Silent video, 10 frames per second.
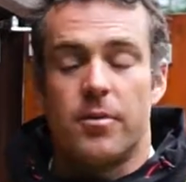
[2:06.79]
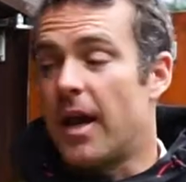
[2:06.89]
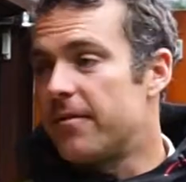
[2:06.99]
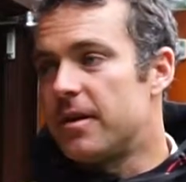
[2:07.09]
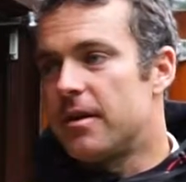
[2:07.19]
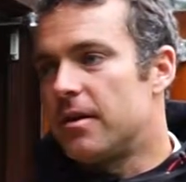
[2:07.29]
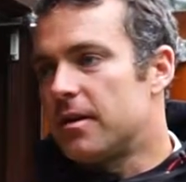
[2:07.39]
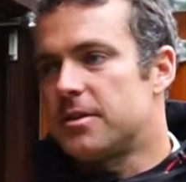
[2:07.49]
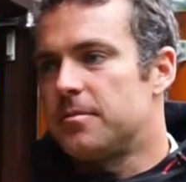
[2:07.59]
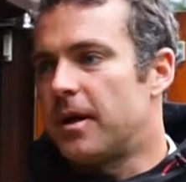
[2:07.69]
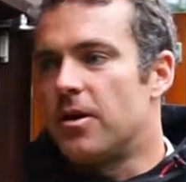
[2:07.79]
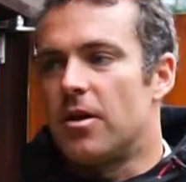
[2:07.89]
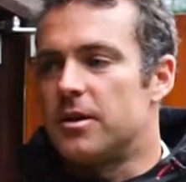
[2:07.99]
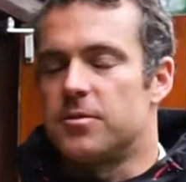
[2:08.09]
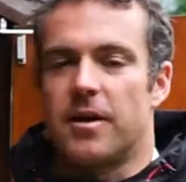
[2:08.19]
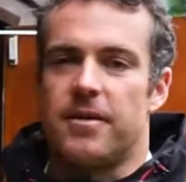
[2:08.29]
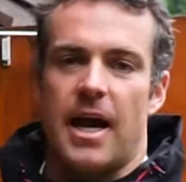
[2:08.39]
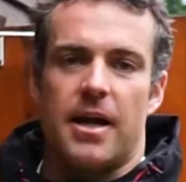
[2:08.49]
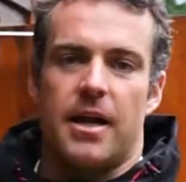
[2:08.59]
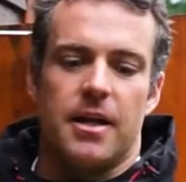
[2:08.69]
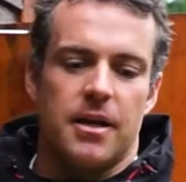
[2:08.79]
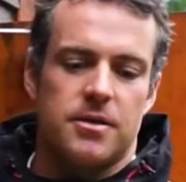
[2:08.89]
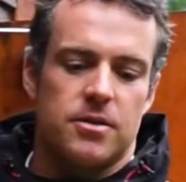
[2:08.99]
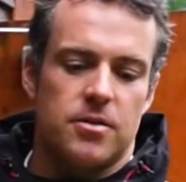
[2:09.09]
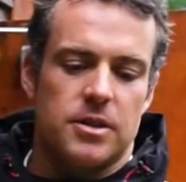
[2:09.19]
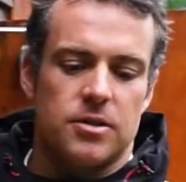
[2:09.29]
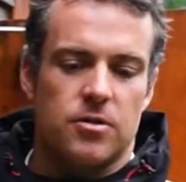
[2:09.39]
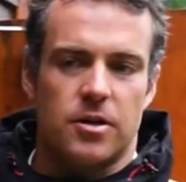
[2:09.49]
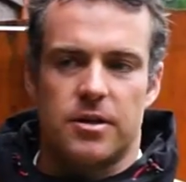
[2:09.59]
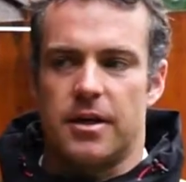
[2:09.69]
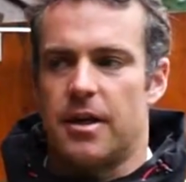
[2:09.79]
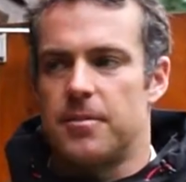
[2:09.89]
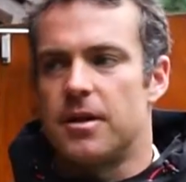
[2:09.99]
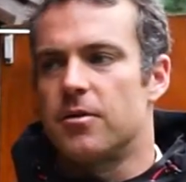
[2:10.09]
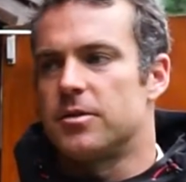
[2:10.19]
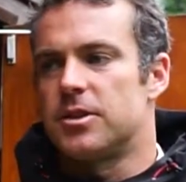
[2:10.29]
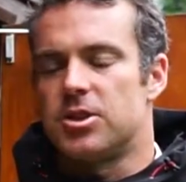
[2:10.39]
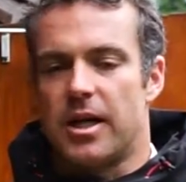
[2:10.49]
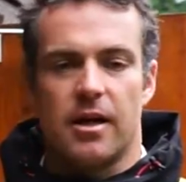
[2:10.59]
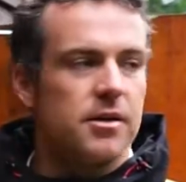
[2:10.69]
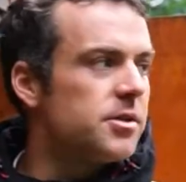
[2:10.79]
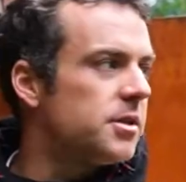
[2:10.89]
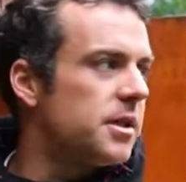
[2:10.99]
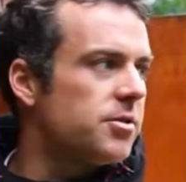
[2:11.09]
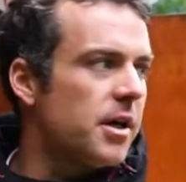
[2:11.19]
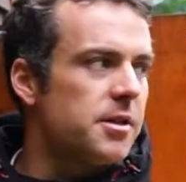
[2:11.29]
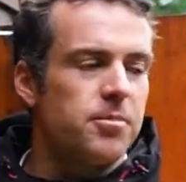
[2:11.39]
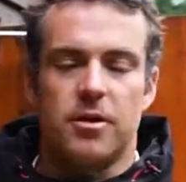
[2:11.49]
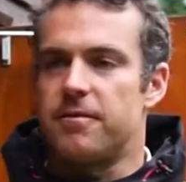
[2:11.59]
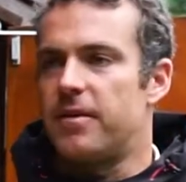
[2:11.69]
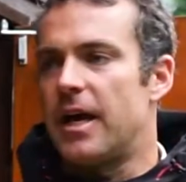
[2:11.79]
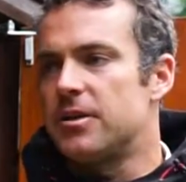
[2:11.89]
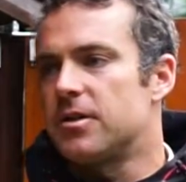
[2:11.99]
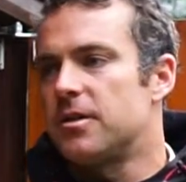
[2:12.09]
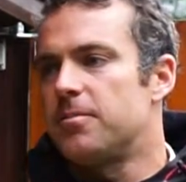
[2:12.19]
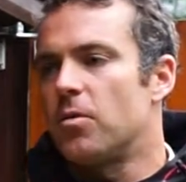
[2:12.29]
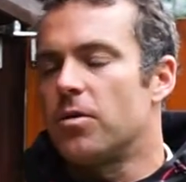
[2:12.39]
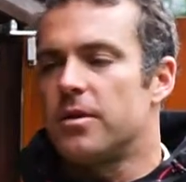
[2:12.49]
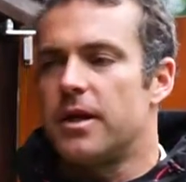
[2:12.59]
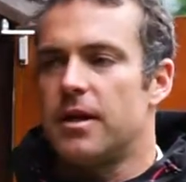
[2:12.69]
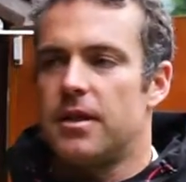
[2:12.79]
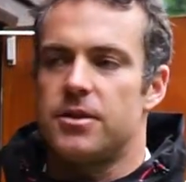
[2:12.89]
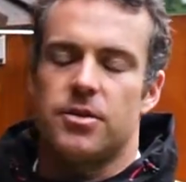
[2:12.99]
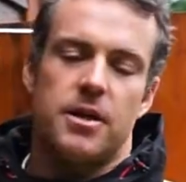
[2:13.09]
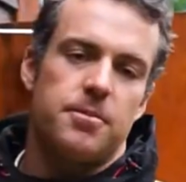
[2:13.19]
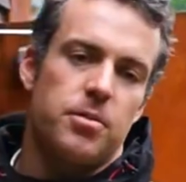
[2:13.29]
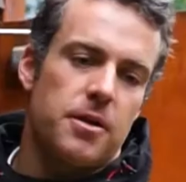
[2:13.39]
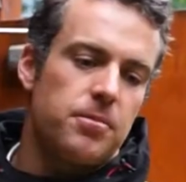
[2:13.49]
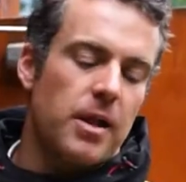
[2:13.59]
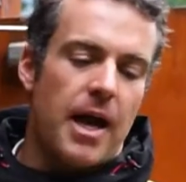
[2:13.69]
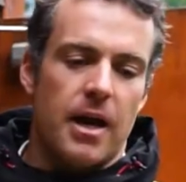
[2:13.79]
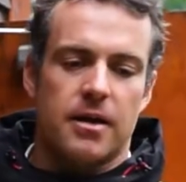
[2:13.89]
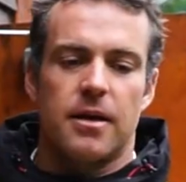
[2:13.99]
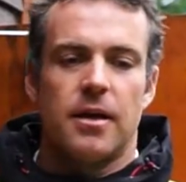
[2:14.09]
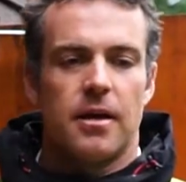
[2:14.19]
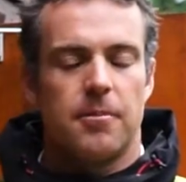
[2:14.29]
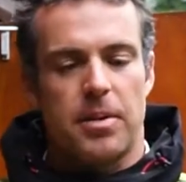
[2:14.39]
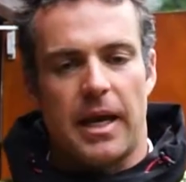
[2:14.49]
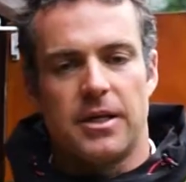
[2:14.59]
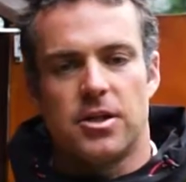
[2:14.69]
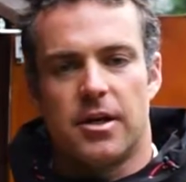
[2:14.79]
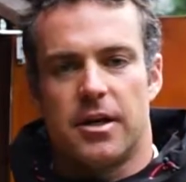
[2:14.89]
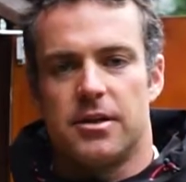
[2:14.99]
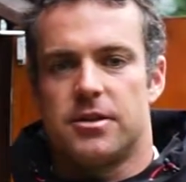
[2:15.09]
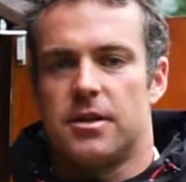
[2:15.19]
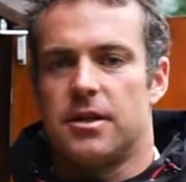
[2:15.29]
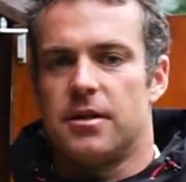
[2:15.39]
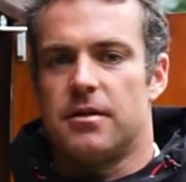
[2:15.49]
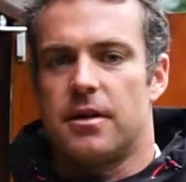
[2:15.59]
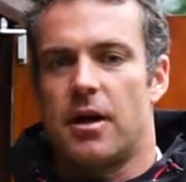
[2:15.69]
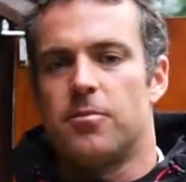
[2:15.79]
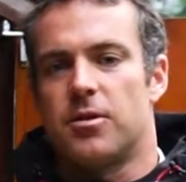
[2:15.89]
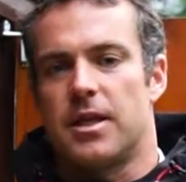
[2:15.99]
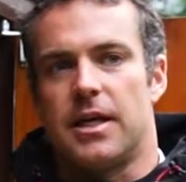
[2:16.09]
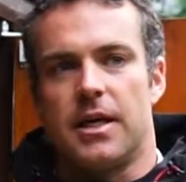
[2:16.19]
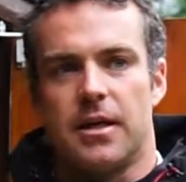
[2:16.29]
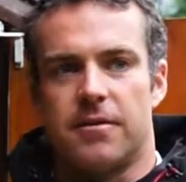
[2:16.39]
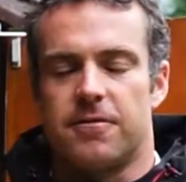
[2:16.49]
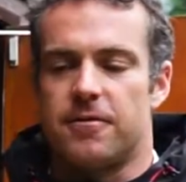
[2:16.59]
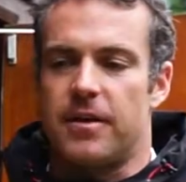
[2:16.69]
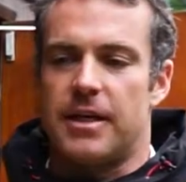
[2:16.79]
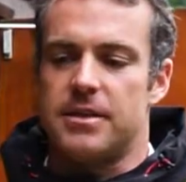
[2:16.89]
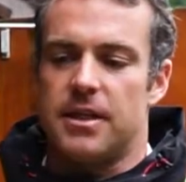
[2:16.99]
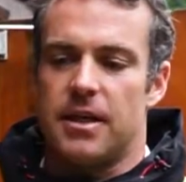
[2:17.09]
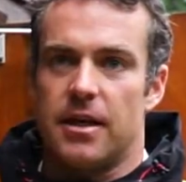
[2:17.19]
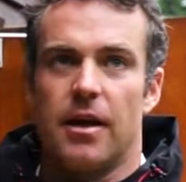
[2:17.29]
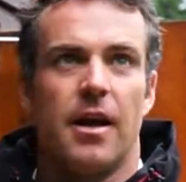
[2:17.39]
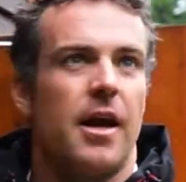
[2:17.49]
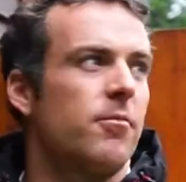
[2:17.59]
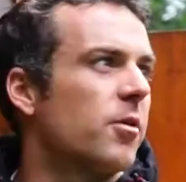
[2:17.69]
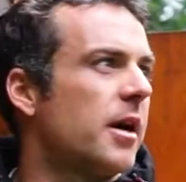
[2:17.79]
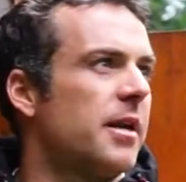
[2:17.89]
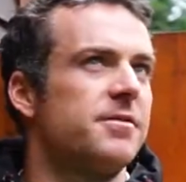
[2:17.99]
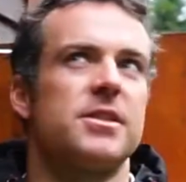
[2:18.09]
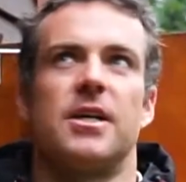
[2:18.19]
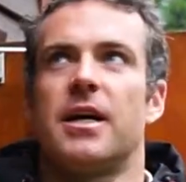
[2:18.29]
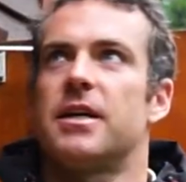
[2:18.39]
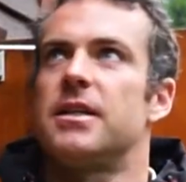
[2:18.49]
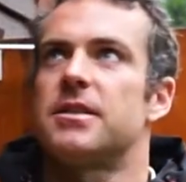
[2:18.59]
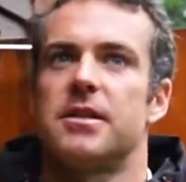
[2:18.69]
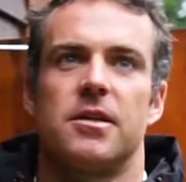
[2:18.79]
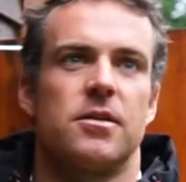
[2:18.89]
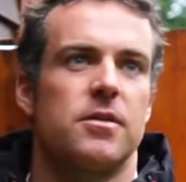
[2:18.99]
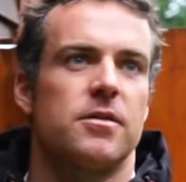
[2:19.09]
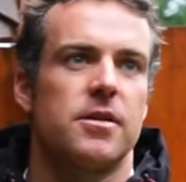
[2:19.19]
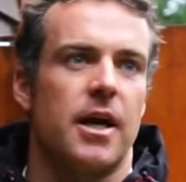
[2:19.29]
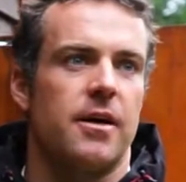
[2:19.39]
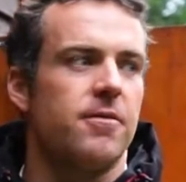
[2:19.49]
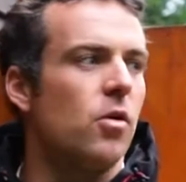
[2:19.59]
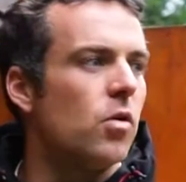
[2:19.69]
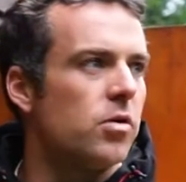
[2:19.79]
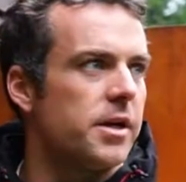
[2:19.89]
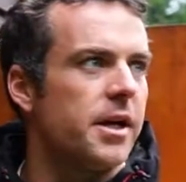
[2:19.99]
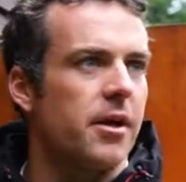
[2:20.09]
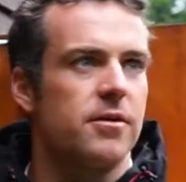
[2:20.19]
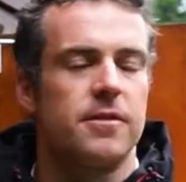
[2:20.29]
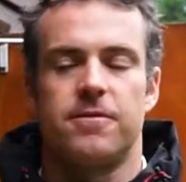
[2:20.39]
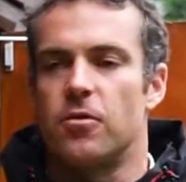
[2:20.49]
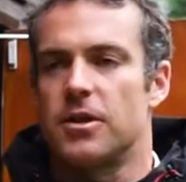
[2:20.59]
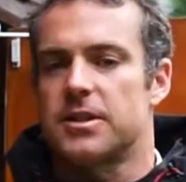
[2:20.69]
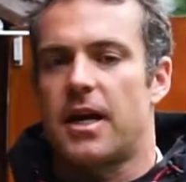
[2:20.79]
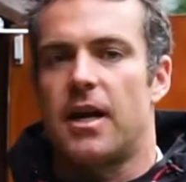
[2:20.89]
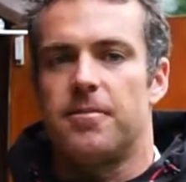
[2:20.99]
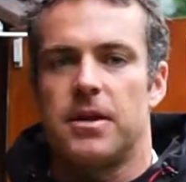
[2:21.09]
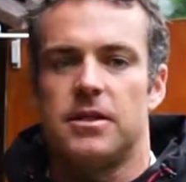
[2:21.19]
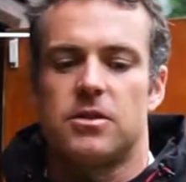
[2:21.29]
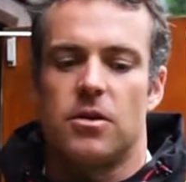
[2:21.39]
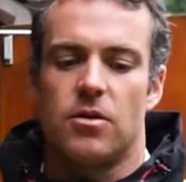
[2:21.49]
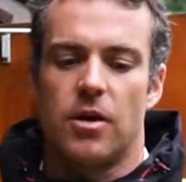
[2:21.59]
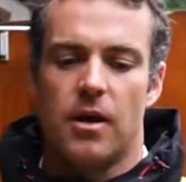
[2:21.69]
We haven't, not to my knowledge, we haven't had any. So historically, there was a challenge. They tried to put a vent on the portalette. They tried to put black paint on it to help with the heat for venting. And we're kind of stuck in this little kind of hole in here in the forest canopy. So